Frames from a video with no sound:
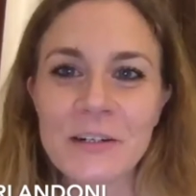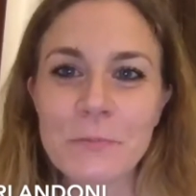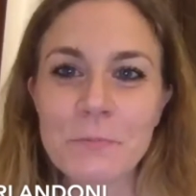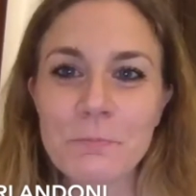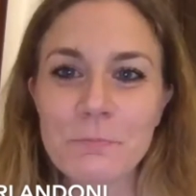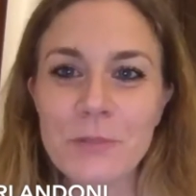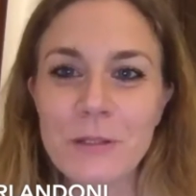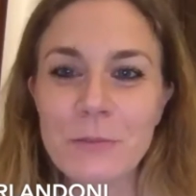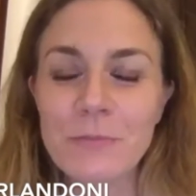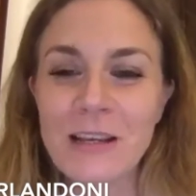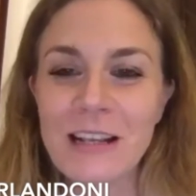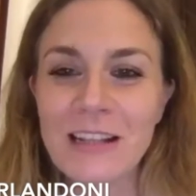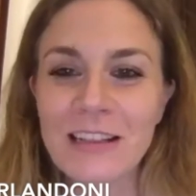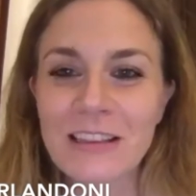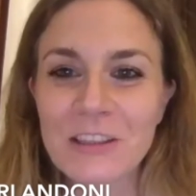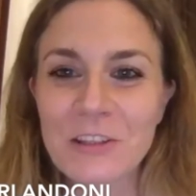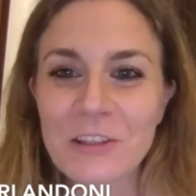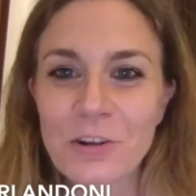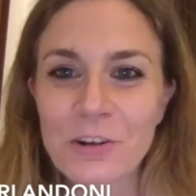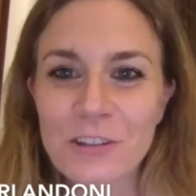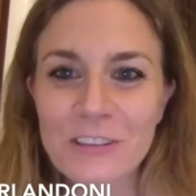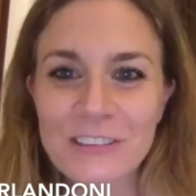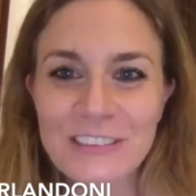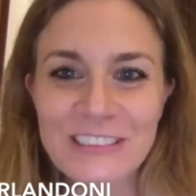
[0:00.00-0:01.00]
PBL
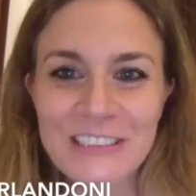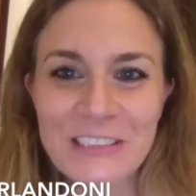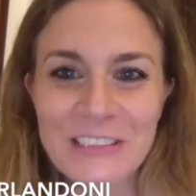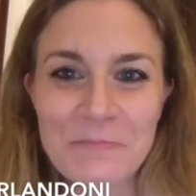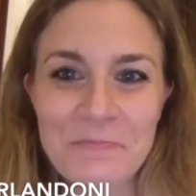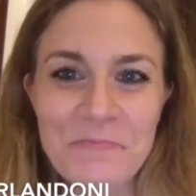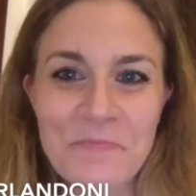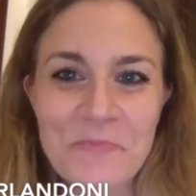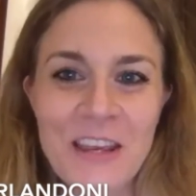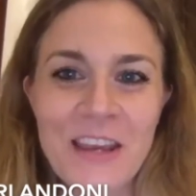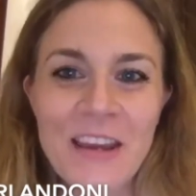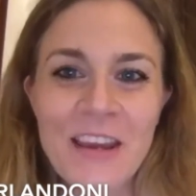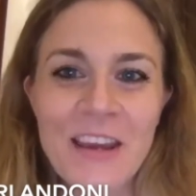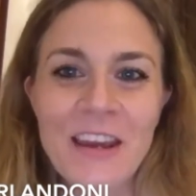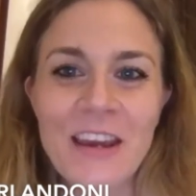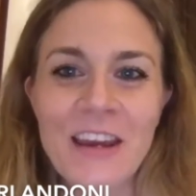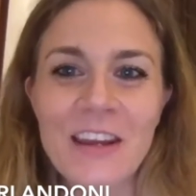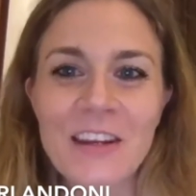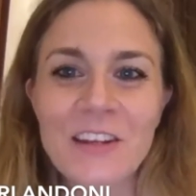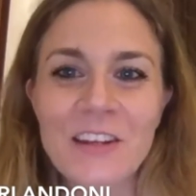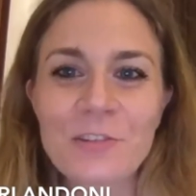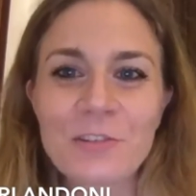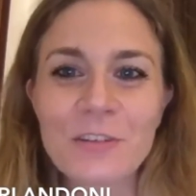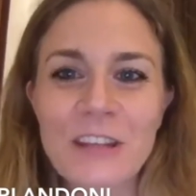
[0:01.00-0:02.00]
Talks.
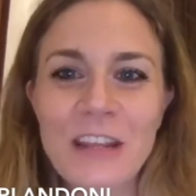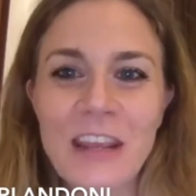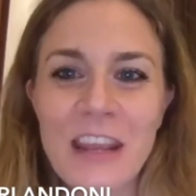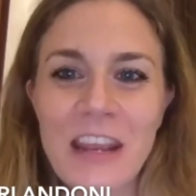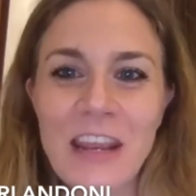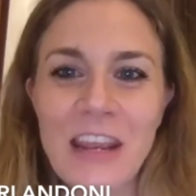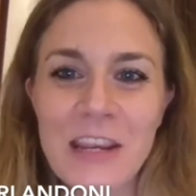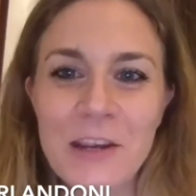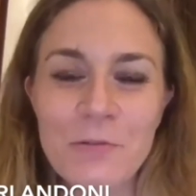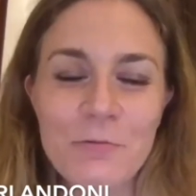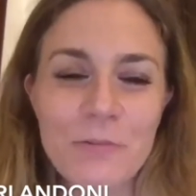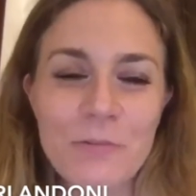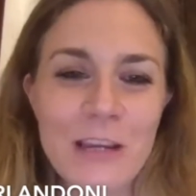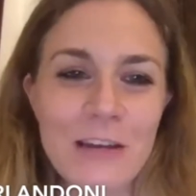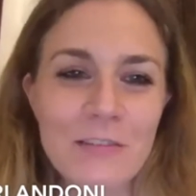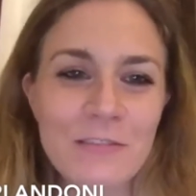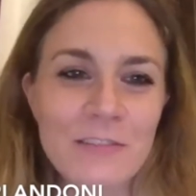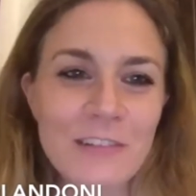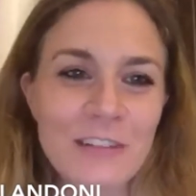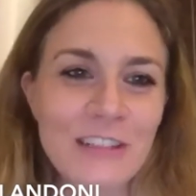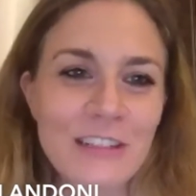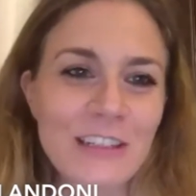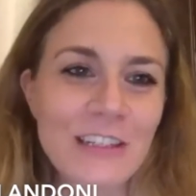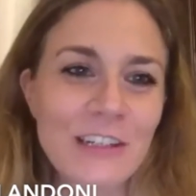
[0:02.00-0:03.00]
And today we have
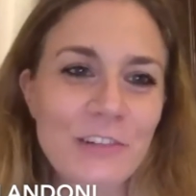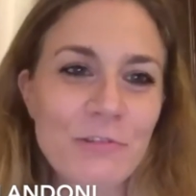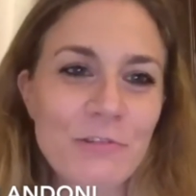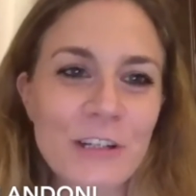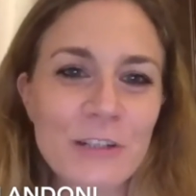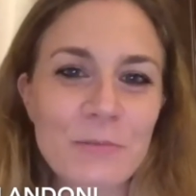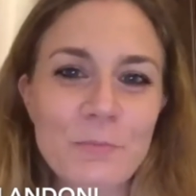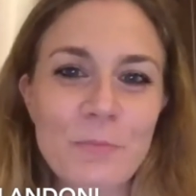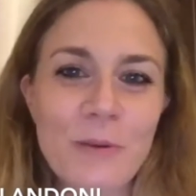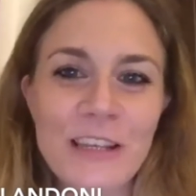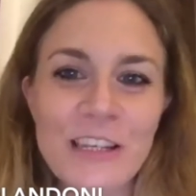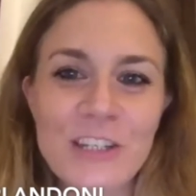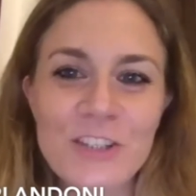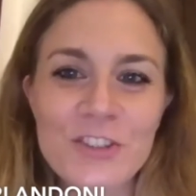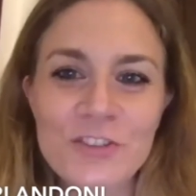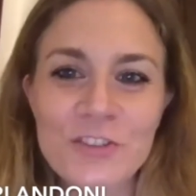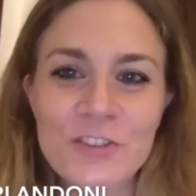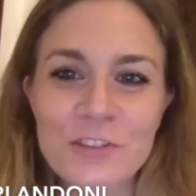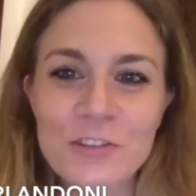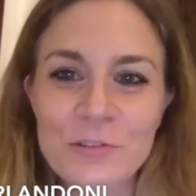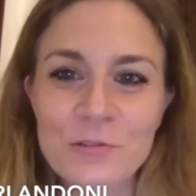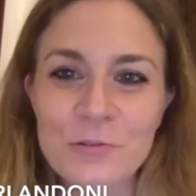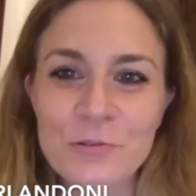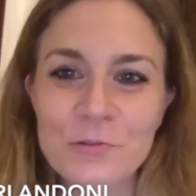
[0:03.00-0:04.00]
the great
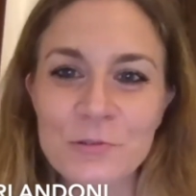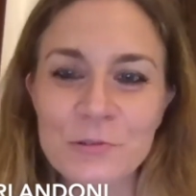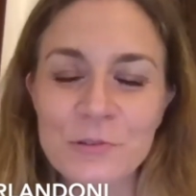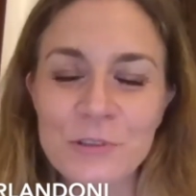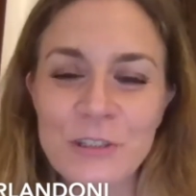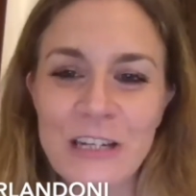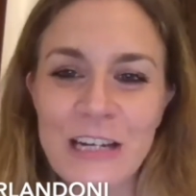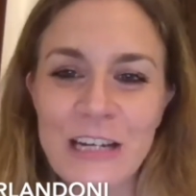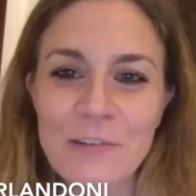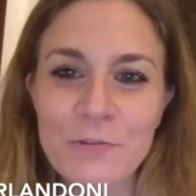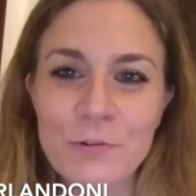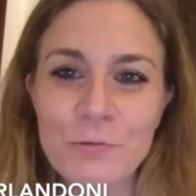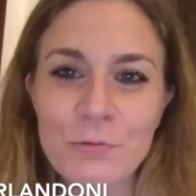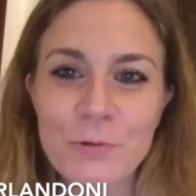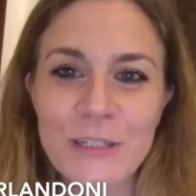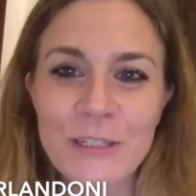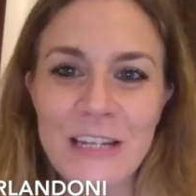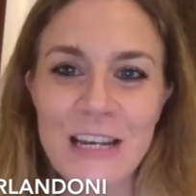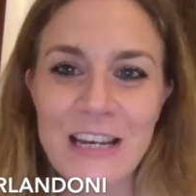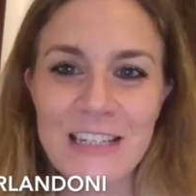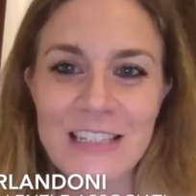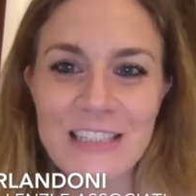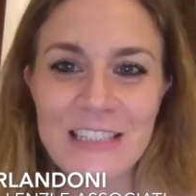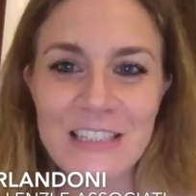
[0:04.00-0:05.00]
pleasure to have with
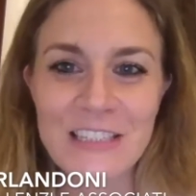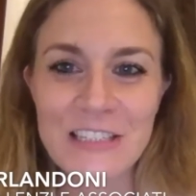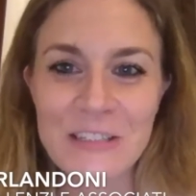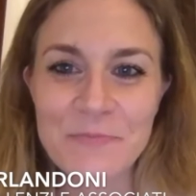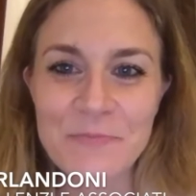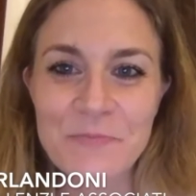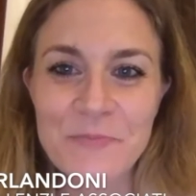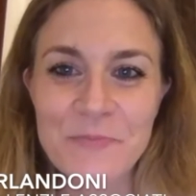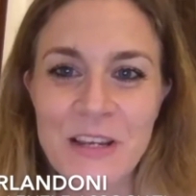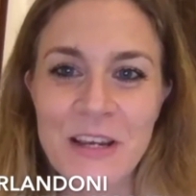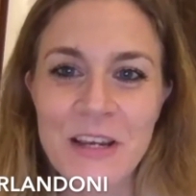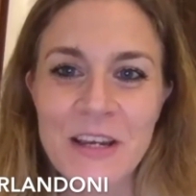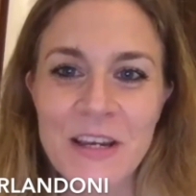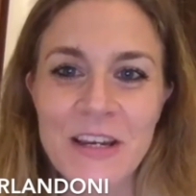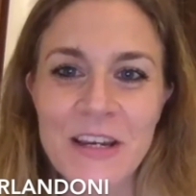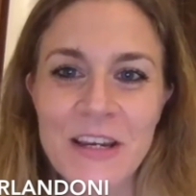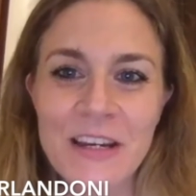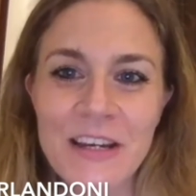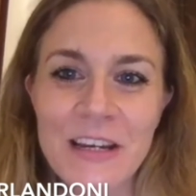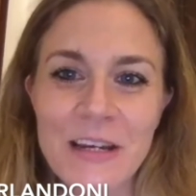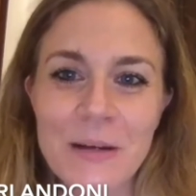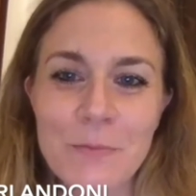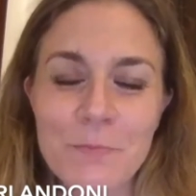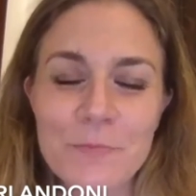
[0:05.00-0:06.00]
us
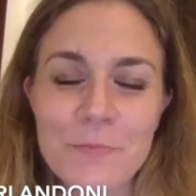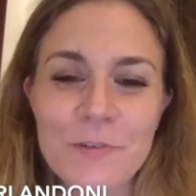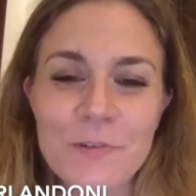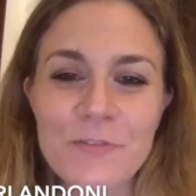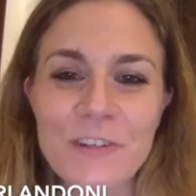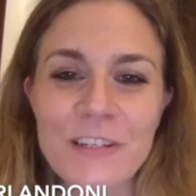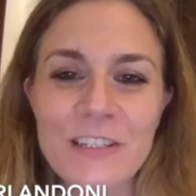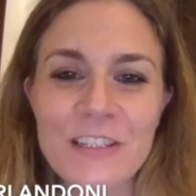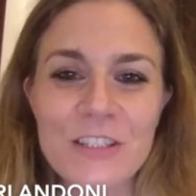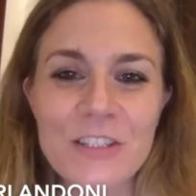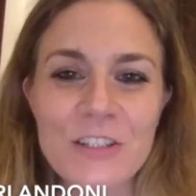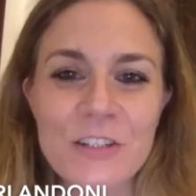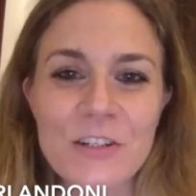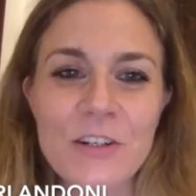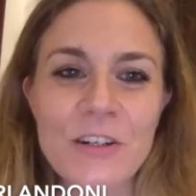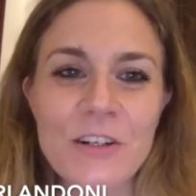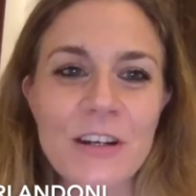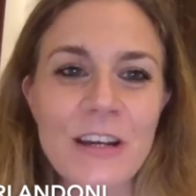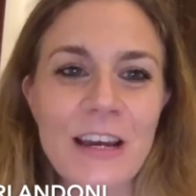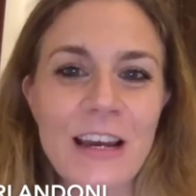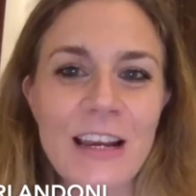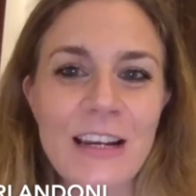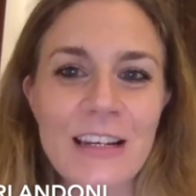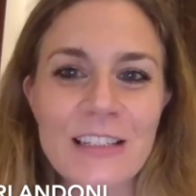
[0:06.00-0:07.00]

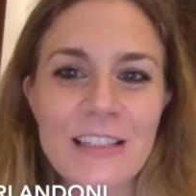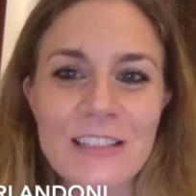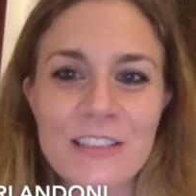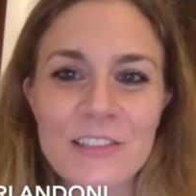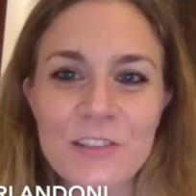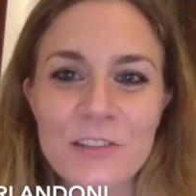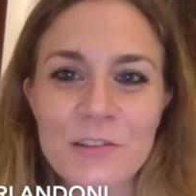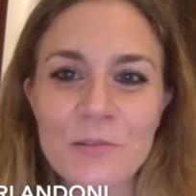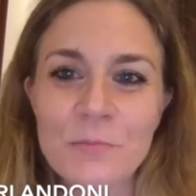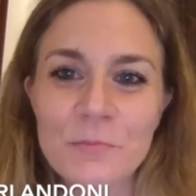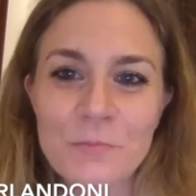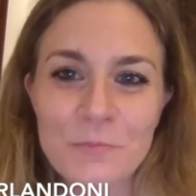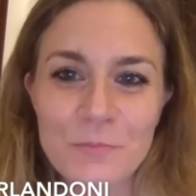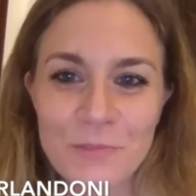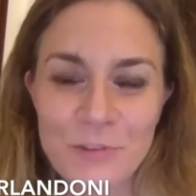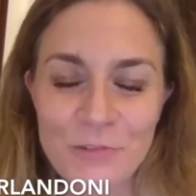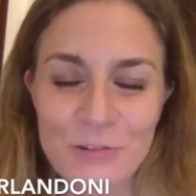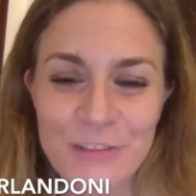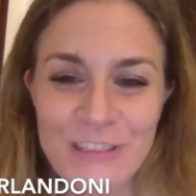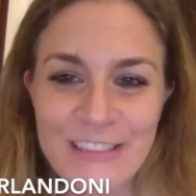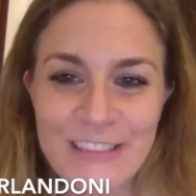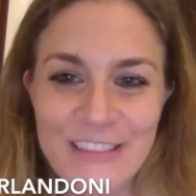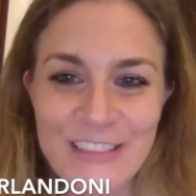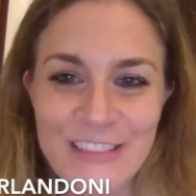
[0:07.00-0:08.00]
Professor Allison
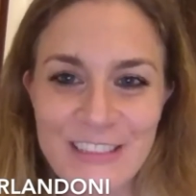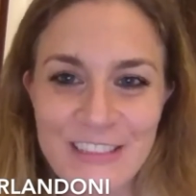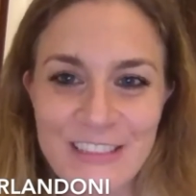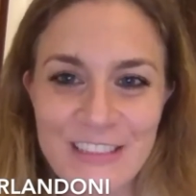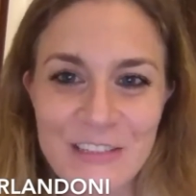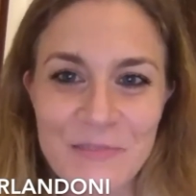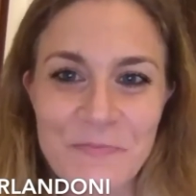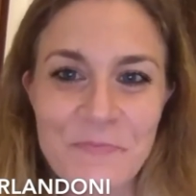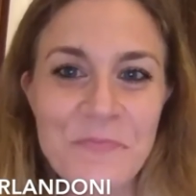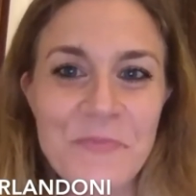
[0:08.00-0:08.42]
Christians.